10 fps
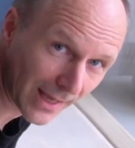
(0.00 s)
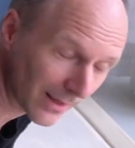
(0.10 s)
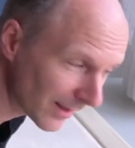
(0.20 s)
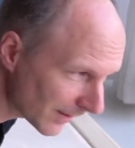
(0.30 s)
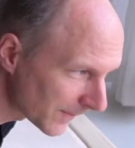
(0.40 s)

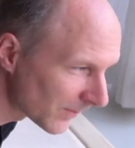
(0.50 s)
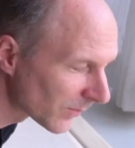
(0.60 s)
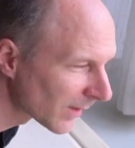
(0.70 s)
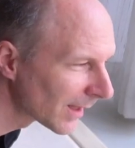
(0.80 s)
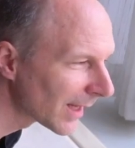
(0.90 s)
hanging
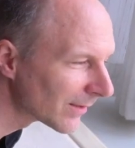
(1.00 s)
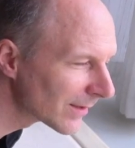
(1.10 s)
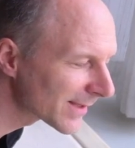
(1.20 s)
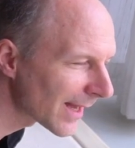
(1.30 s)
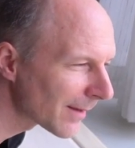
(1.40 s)
and
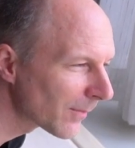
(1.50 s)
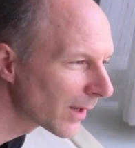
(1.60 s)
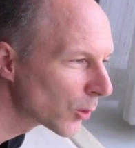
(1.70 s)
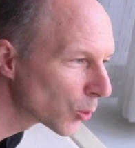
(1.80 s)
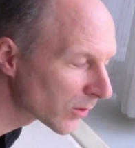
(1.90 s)
this time
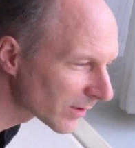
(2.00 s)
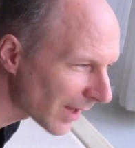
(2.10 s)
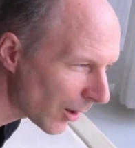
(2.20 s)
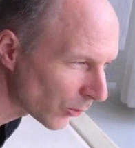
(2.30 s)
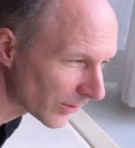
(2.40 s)
look
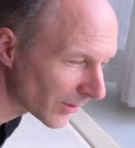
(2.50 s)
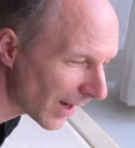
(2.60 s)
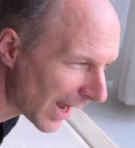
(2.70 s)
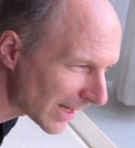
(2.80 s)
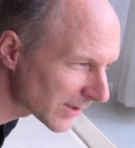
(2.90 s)
down your
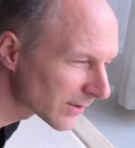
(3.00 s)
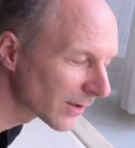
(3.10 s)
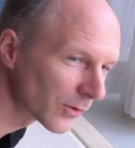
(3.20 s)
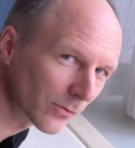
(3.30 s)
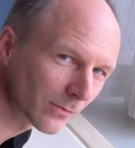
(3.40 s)
eyes
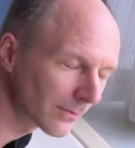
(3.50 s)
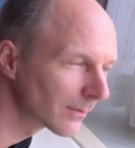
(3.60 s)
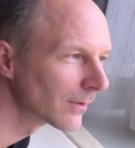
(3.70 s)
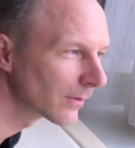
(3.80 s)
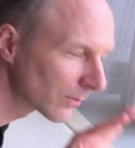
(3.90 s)

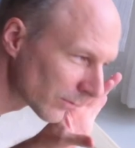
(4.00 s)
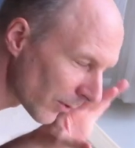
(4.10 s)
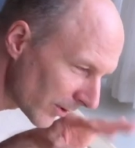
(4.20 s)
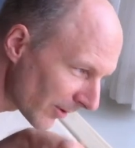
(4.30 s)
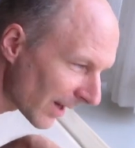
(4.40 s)

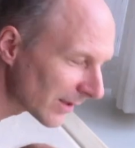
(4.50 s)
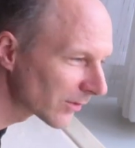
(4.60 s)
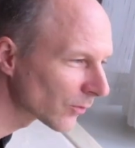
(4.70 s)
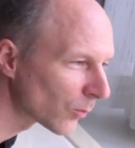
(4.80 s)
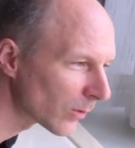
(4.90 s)
turn your
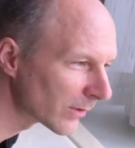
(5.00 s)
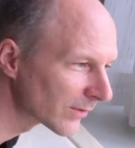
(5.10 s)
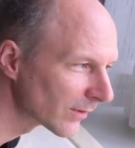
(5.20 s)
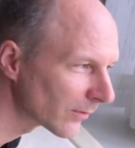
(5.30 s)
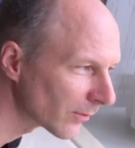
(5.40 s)
eyes
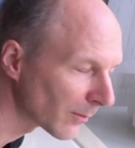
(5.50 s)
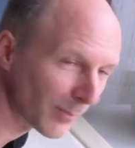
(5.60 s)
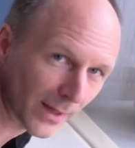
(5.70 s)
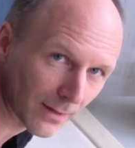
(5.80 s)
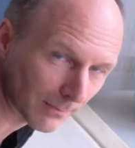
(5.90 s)
towards your
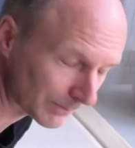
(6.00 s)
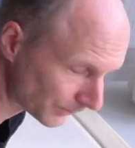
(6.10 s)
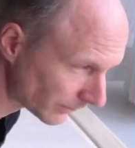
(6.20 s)
belly